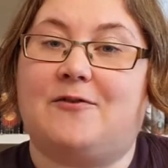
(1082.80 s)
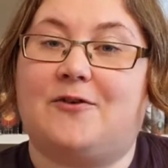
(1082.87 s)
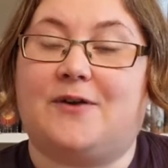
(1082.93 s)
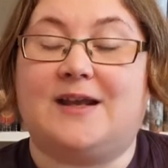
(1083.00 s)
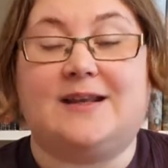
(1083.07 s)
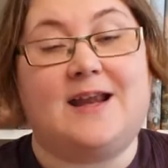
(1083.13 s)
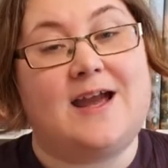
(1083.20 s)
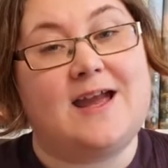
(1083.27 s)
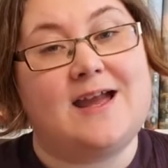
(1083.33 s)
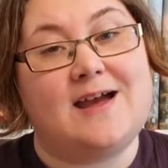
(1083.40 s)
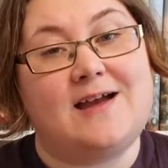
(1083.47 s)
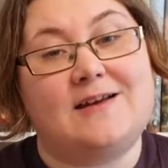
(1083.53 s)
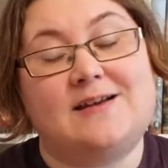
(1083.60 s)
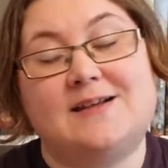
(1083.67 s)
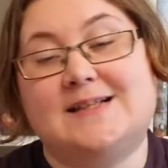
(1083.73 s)
a great day,
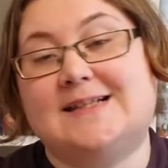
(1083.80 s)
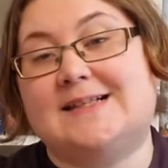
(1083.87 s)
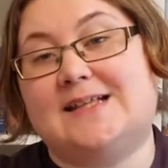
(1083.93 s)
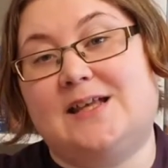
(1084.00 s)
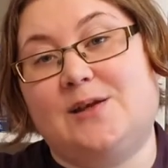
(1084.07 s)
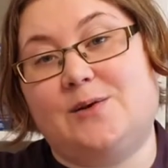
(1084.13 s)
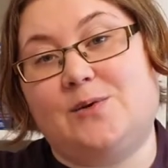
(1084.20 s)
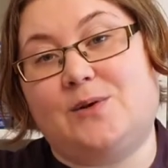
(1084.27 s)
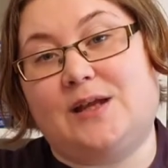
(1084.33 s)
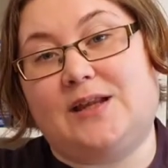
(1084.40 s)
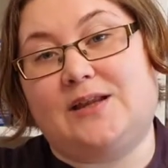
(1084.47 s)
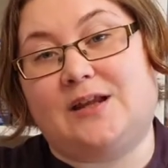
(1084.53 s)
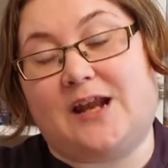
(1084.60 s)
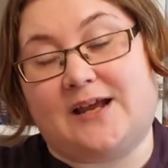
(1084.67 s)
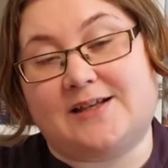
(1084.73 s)
and see you in
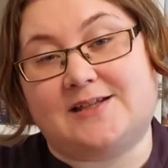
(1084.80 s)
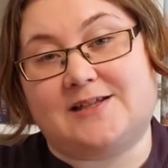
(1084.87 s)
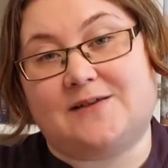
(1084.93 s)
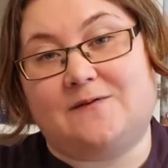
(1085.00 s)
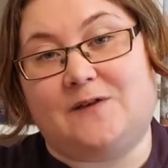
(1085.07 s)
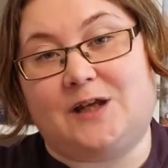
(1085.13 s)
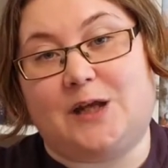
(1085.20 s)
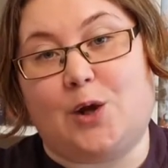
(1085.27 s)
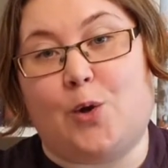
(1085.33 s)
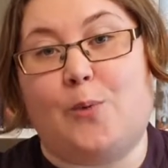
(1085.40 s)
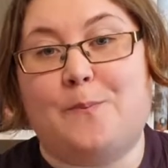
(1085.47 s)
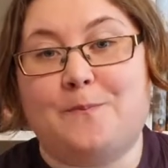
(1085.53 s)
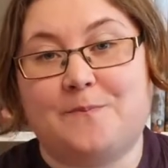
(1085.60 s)
the next video.